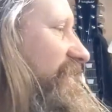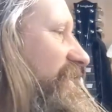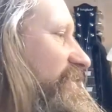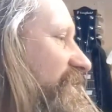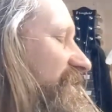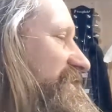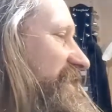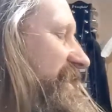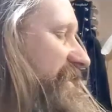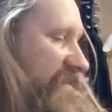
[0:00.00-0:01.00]
What can I
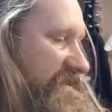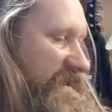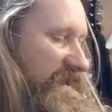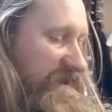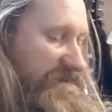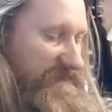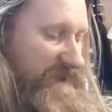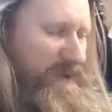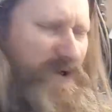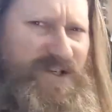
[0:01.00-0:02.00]
say? Am
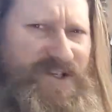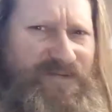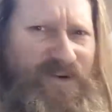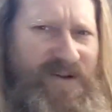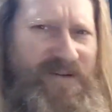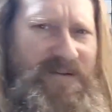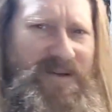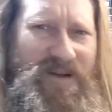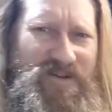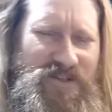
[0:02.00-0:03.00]
I justifying
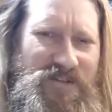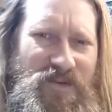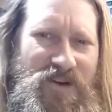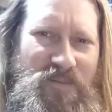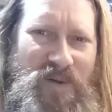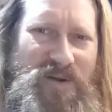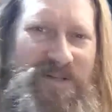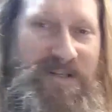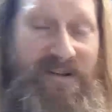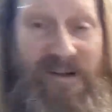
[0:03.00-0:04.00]
a
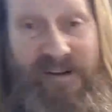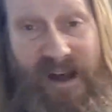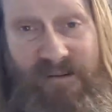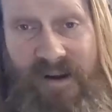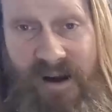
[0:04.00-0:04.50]
purchase? No.